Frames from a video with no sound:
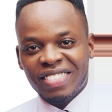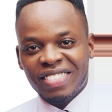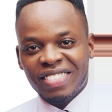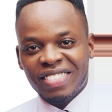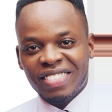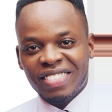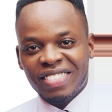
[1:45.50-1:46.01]

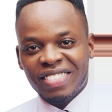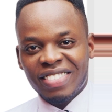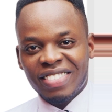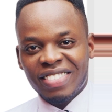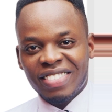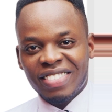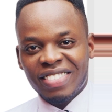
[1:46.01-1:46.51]

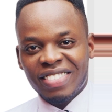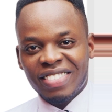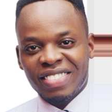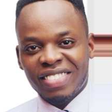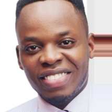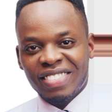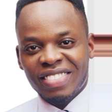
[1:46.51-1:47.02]

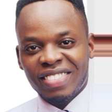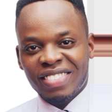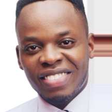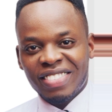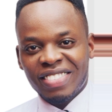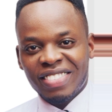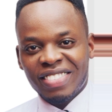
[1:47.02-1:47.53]

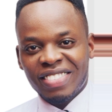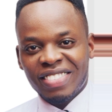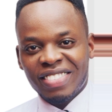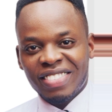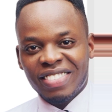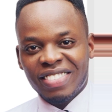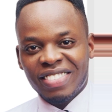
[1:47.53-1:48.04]

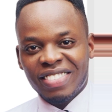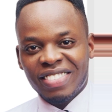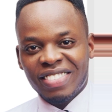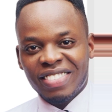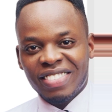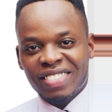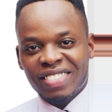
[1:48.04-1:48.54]

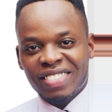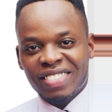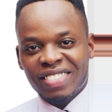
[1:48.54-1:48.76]
The face doesn't move, so there is nothing to read.